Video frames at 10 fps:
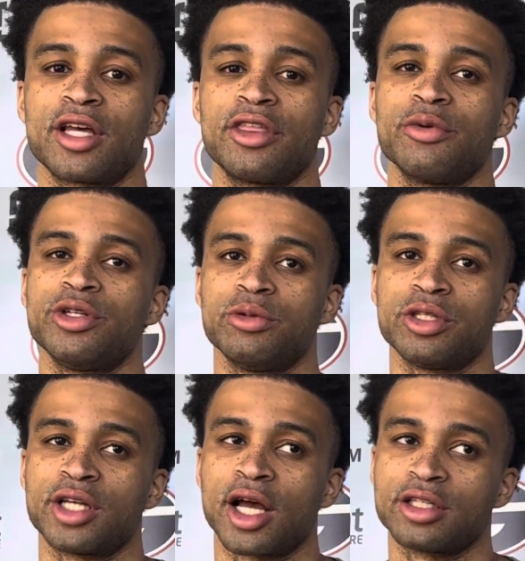I think we shoot
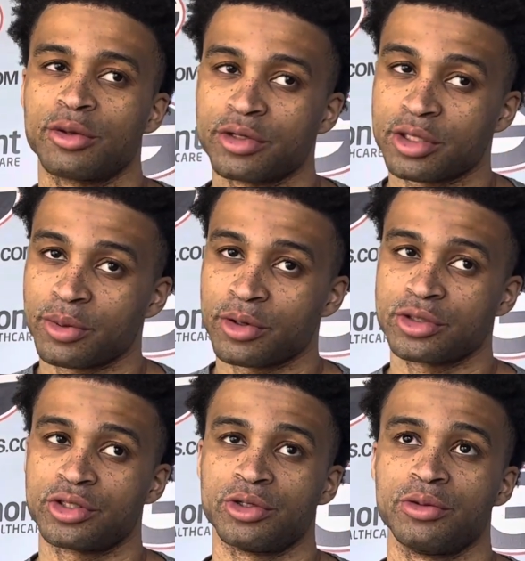the shots that we're supposed
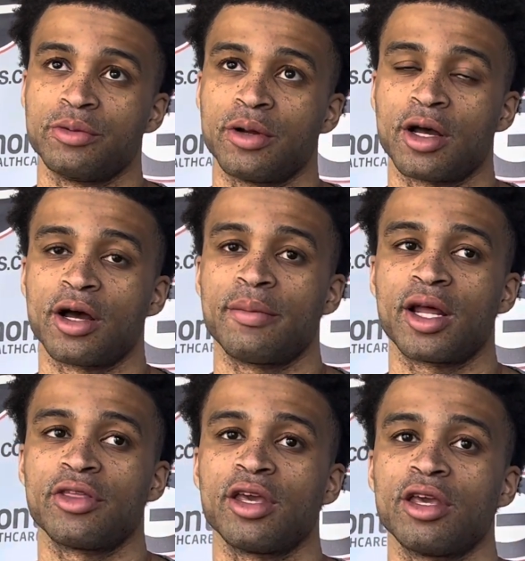to shoot. And
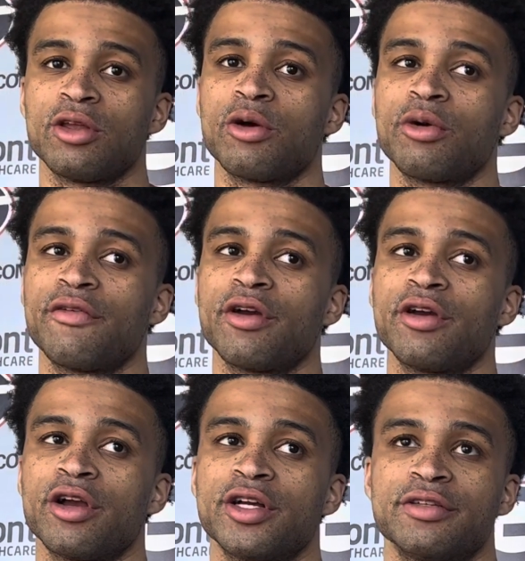I think, we're
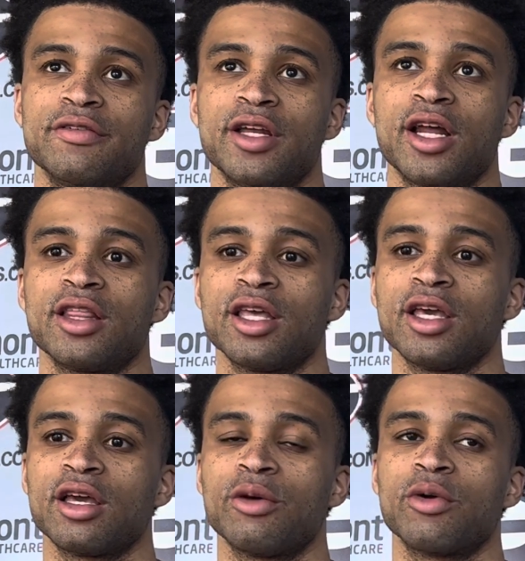very aggressive. And I
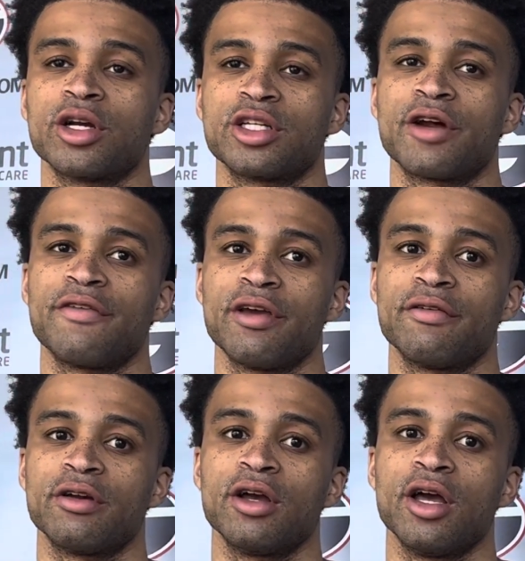think it works in our
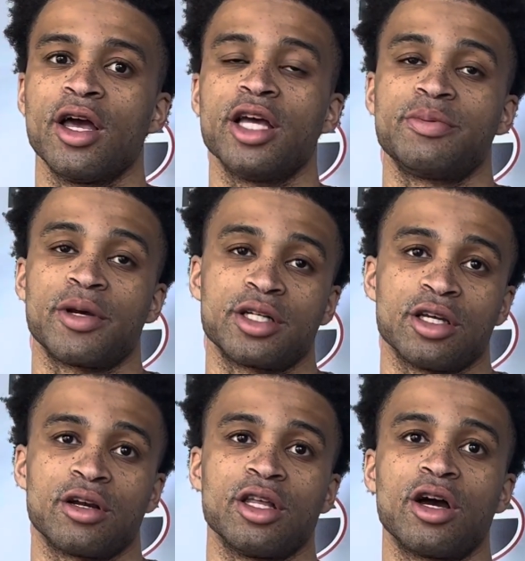favor, especially
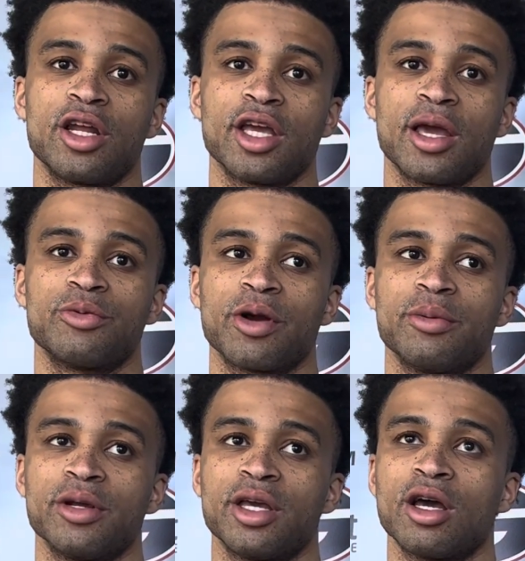early on in games we're
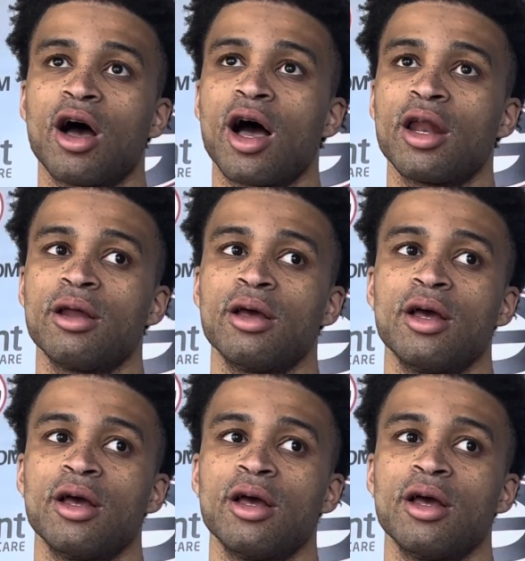able to get hot.